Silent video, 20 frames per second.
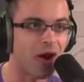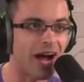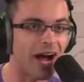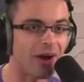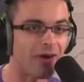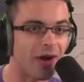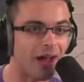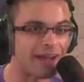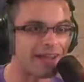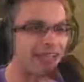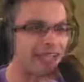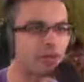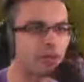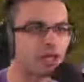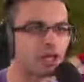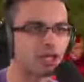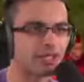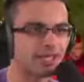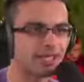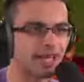So I'm gonna see what
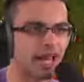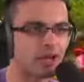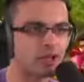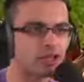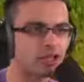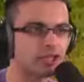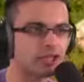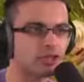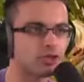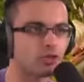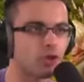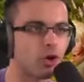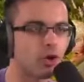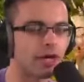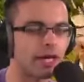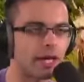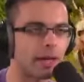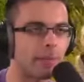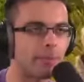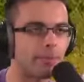it looks like now to just throw
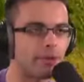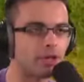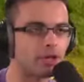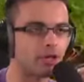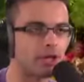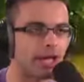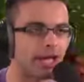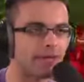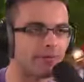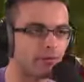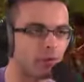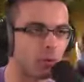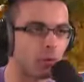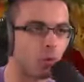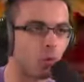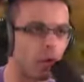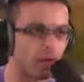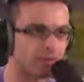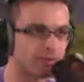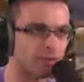an EMP grenade
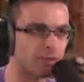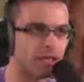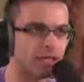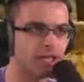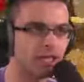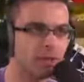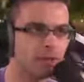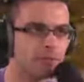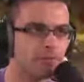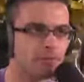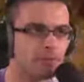from just me.